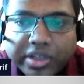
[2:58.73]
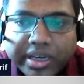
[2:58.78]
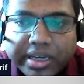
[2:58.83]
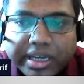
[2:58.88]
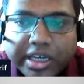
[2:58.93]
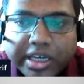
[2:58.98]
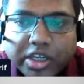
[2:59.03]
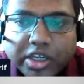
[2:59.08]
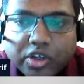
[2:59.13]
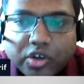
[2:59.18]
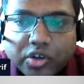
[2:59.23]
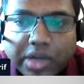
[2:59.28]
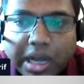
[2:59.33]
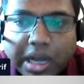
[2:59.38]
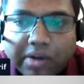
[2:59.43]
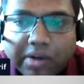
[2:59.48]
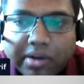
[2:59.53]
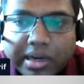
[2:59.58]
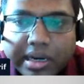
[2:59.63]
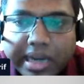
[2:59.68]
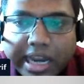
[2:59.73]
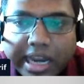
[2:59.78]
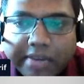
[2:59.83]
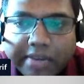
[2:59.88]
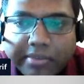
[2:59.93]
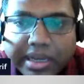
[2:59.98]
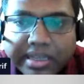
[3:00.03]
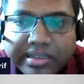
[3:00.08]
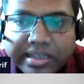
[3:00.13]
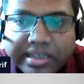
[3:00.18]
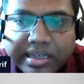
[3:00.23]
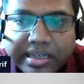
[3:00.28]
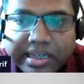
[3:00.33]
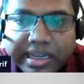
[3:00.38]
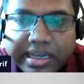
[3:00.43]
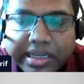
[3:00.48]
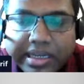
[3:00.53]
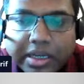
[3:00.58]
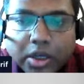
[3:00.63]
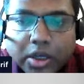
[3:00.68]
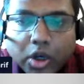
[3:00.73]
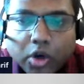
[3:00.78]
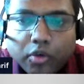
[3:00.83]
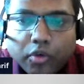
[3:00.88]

In addition, our client manager nearly